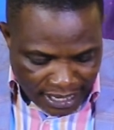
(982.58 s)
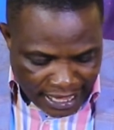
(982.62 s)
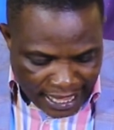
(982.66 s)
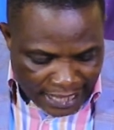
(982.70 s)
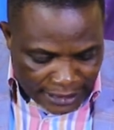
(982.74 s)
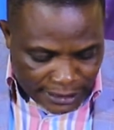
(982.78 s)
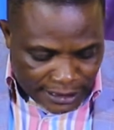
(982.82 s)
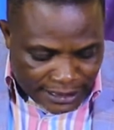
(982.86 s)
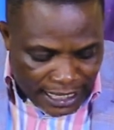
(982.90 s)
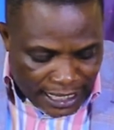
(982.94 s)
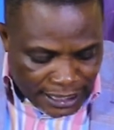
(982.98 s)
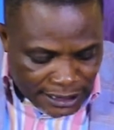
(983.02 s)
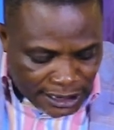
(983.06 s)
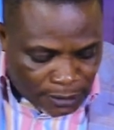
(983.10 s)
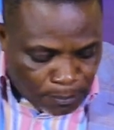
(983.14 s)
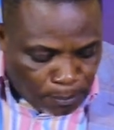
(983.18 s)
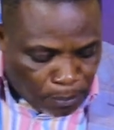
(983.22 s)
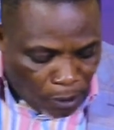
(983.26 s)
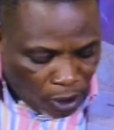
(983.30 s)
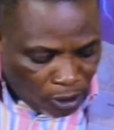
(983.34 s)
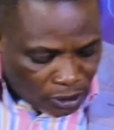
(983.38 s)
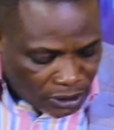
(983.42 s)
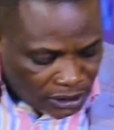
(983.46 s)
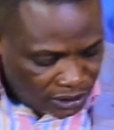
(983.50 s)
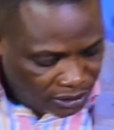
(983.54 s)
a
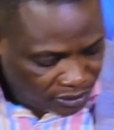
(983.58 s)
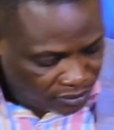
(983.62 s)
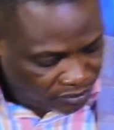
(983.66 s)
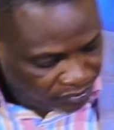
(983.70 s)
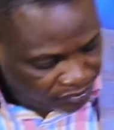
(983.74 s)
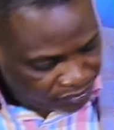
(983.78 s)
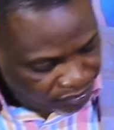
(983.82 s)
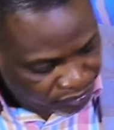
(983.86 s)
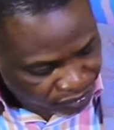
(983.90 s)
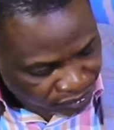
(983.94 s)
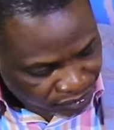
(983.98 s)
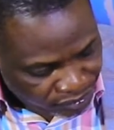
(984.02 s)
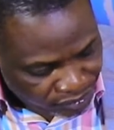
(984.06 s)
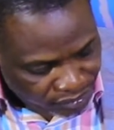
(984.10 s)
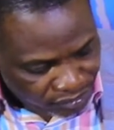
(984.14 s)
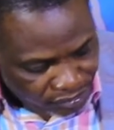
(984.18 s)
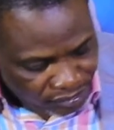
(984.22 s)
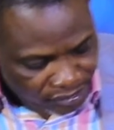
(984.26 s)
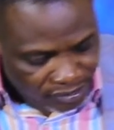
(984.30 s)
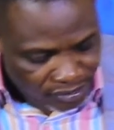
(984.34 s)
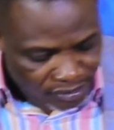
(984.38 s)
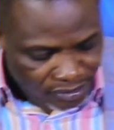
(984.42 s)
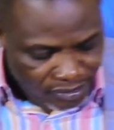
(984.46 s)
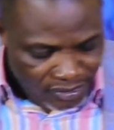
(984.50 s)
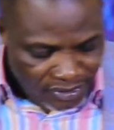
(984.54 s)
chessboard
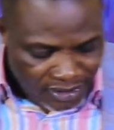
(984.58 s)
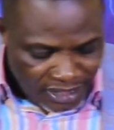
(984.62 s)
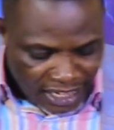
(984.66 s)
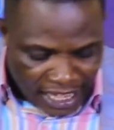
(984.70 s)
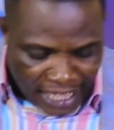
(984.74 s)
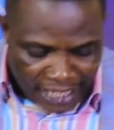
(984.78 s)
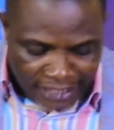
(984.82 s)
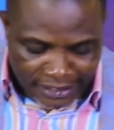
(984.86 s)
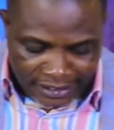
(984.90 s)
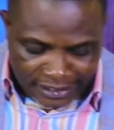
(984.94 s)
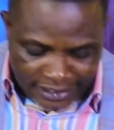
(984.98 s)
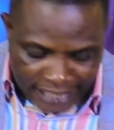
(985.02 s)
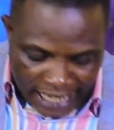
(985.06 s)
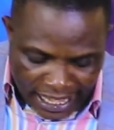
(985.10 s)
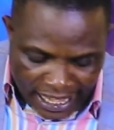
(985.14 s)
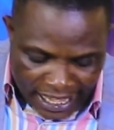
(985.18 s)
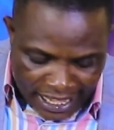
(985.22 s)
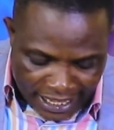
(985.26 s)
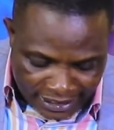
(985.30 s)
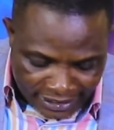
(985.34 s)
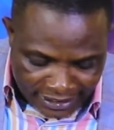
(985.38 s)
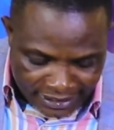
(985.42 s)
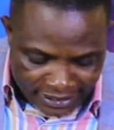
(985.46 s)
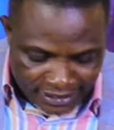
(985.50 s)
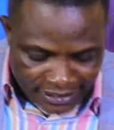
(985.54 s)
and
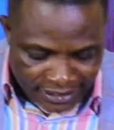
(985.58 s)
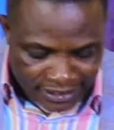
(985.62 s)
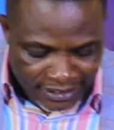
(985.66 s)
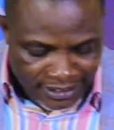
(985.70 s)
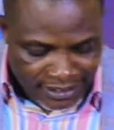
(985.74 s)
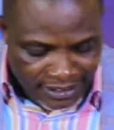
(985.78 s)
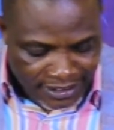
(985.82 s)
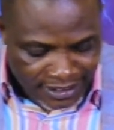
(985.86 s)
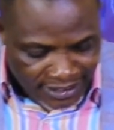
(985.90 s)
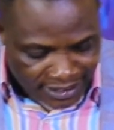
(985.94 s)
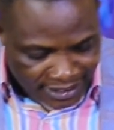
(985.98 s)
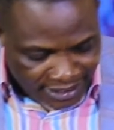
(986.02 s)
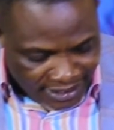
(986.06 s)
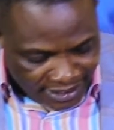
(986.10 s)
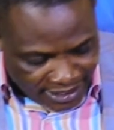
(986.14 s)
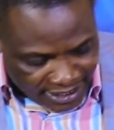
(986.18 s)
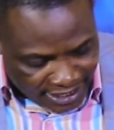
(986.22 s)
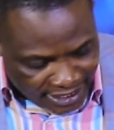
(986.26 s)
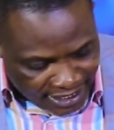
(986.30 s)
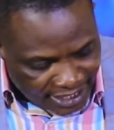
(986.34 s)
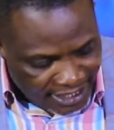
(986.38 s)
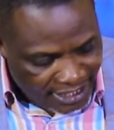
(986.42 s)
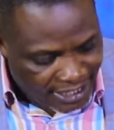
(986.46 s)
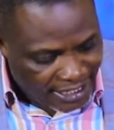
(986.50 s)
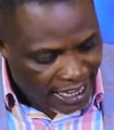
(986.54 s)
then
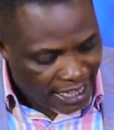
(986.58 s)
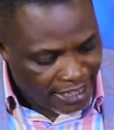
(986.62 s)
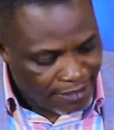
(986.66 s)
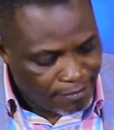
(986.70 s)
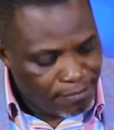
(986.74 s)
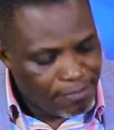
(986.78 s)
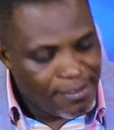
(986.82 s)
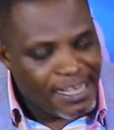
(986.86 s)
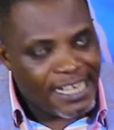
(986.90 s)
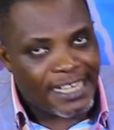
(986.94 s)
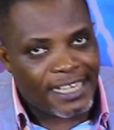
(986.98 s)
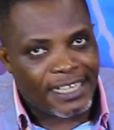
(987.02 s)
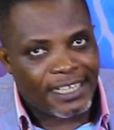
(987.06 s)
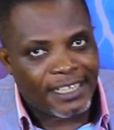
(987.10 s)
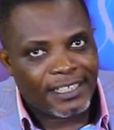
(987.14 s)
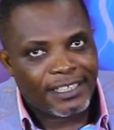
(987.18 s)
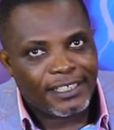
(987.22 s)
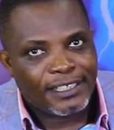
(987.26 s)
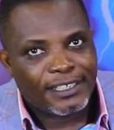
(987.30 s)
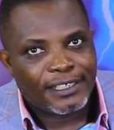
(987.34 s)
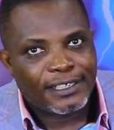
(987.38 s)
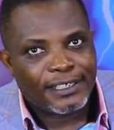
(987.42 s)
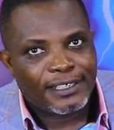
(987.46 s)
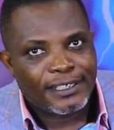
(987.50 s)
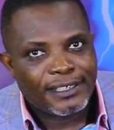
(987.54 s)
he can make
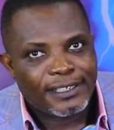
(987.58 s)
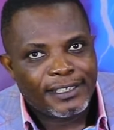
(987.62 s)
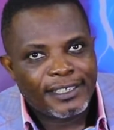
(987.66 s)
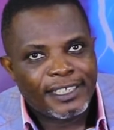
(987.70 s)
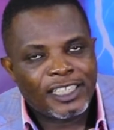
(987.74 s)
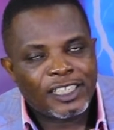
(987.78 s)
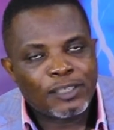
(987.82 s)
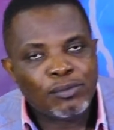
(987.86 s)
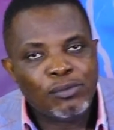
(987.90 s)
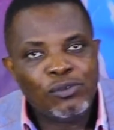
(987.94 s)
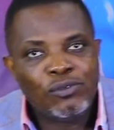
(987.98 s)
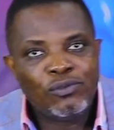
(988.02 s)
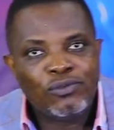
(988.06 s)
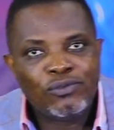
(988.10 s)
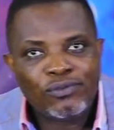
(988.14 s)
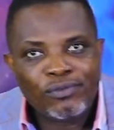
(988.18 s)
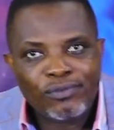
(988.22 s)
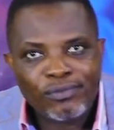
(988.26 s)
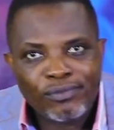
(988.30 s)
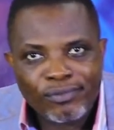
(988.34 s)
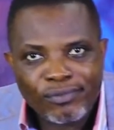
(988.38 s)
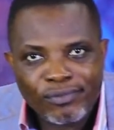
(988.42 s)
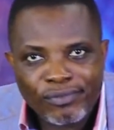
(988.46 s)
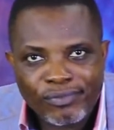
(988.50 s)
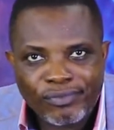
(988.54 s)
his move.
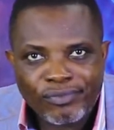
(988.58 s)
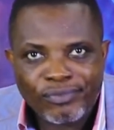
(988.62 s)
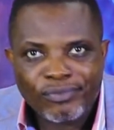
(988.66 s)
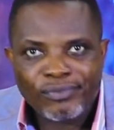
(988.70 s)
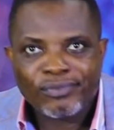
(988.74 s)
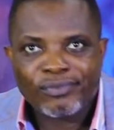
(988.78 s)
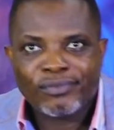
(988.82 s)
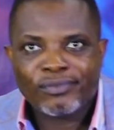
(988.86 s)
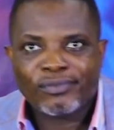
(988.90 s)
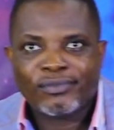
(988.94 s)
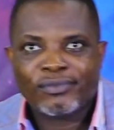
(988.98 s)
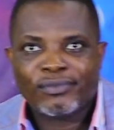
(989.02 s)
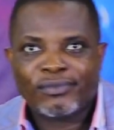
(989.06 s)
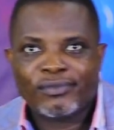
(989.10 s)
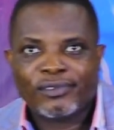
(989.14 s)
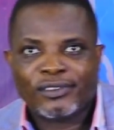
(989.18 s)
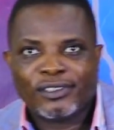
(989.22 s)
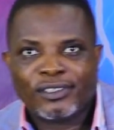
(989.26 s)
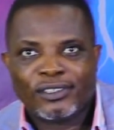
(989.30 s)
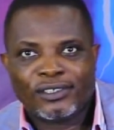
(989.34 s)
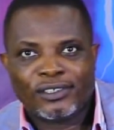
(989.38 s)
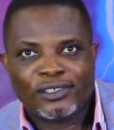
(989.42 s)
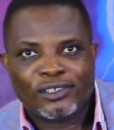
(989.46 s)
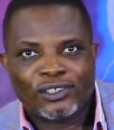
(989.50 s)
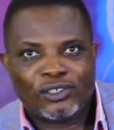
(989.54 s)

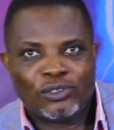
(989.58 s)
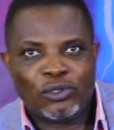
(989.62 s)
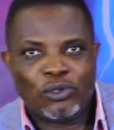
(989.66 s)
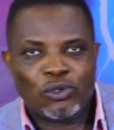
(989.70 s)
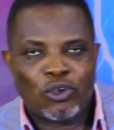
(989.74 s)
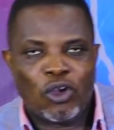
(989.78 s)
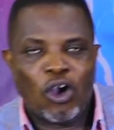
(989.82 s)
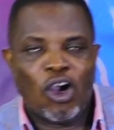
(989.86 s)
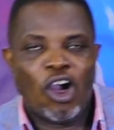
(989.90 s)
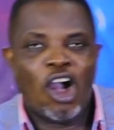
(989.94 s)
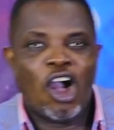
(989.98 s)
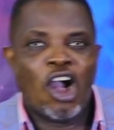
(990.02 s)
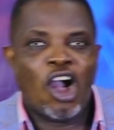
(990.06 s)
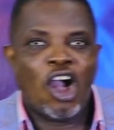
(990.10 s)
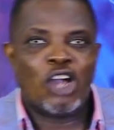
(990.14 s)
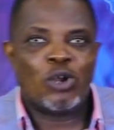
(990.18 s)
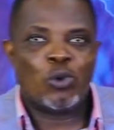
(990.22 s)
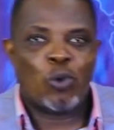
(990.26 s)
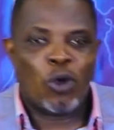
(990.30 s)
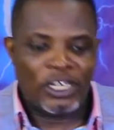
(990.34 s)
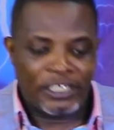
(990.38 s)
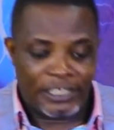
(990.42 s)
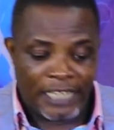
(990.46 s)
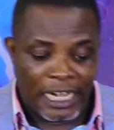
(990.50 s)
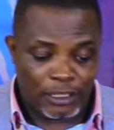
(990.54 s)
So God
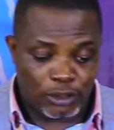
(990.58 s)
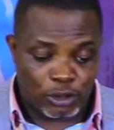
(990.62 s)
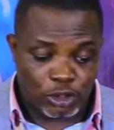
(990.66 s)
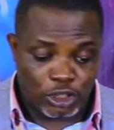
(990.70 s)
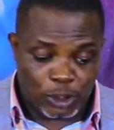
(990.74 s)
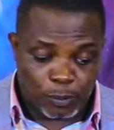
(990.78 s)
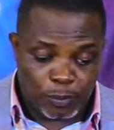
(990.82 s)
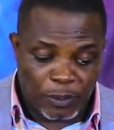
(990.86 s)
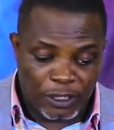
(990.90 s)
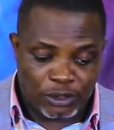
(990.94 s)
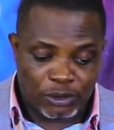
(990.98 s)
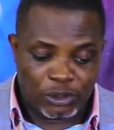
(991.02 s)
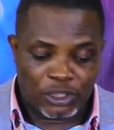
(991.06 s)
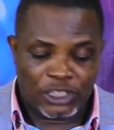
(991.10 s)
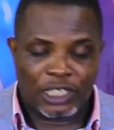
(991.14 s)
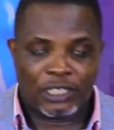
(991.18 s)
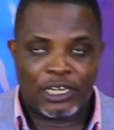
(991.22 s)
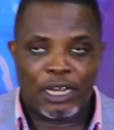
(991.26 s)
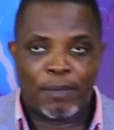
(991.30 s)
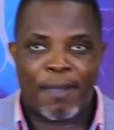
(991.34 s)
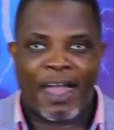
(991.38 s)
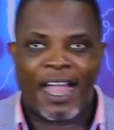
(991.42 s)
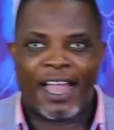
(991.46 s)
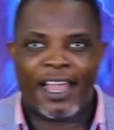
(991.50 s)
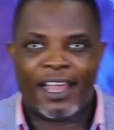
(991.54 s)
wanted to speak to
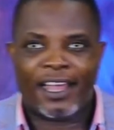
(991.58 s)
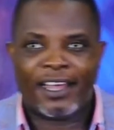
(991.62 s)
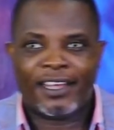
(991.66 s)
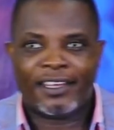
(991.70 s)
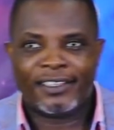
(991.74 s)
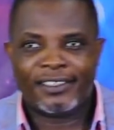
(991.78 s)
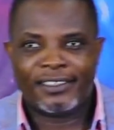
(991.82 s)
Jeremiah,